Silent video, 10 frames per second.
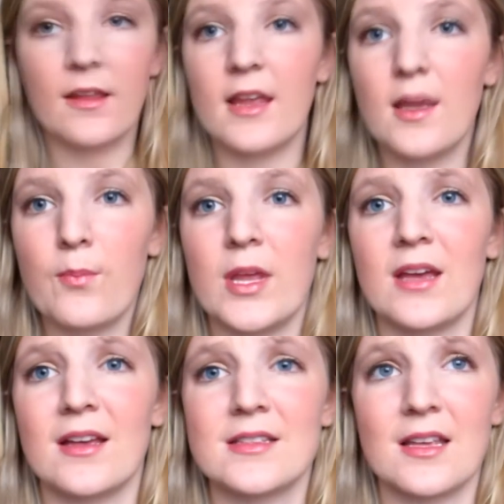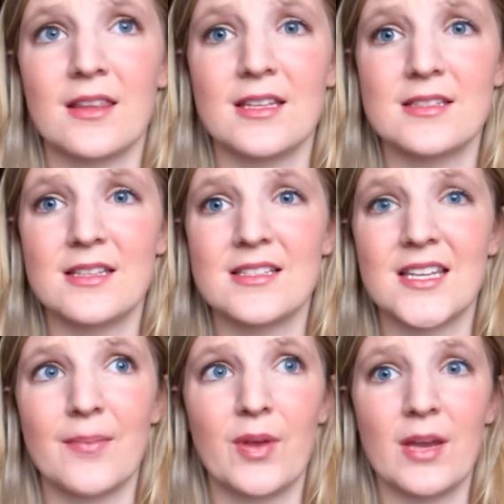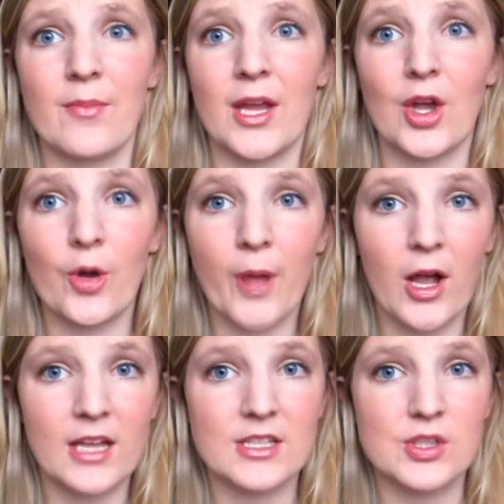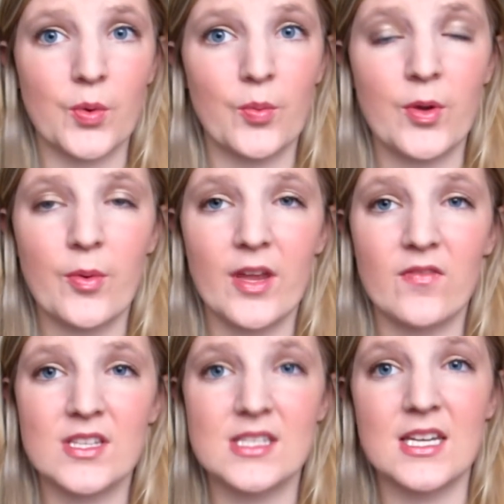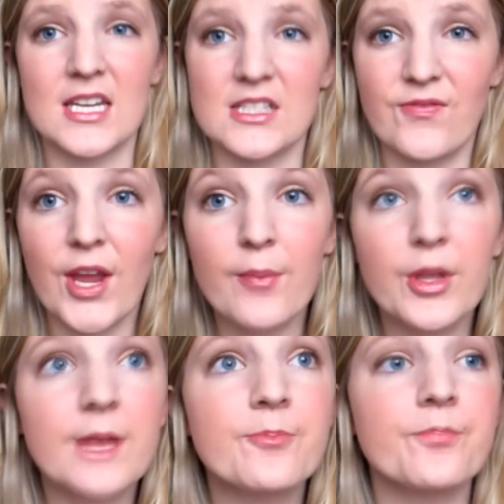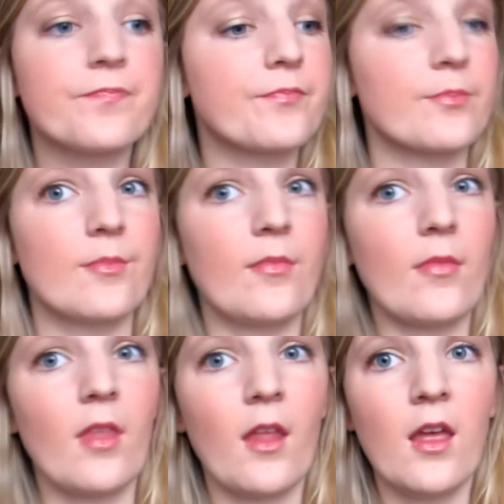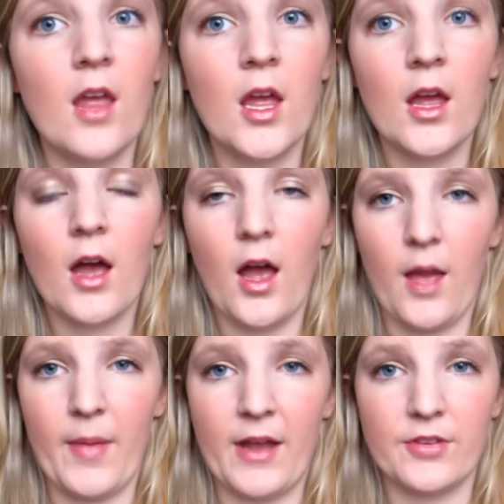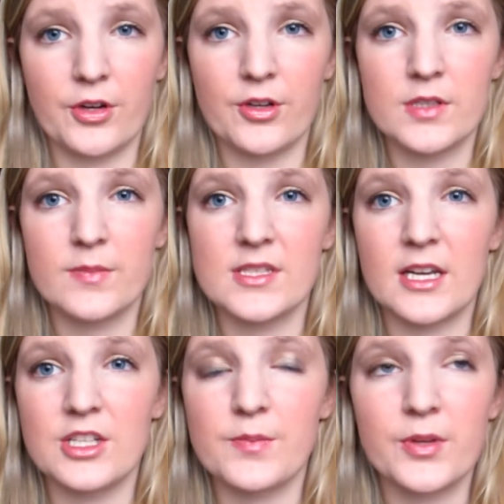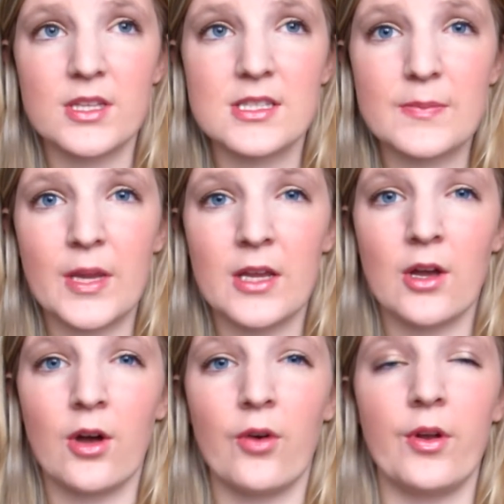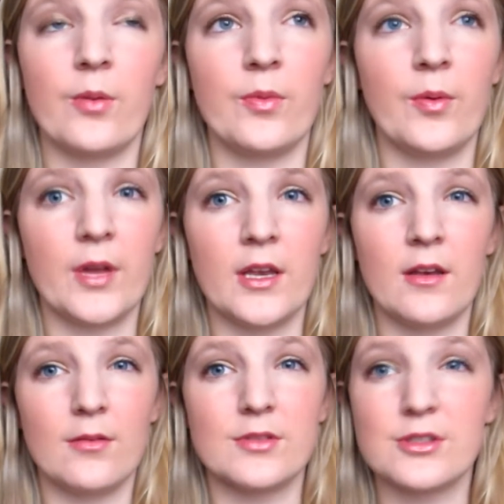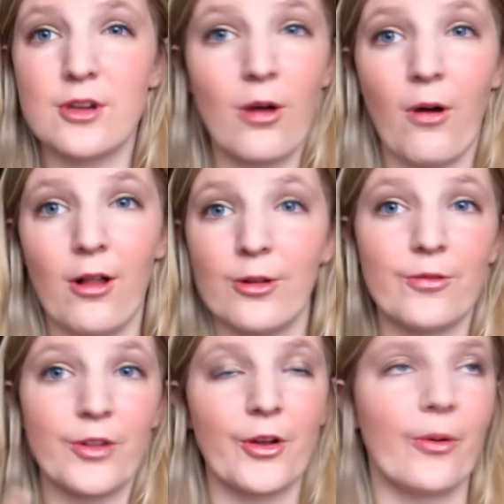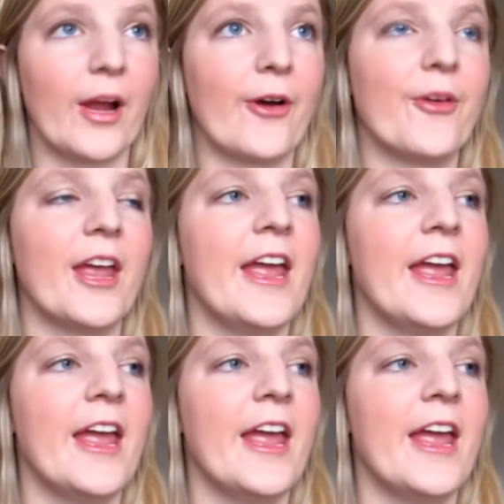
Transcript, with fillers: like it because this has been in my coat pocket, so when we went and visited his family, um, after Christmas. I just put this in my coat and we went with snow all over the ground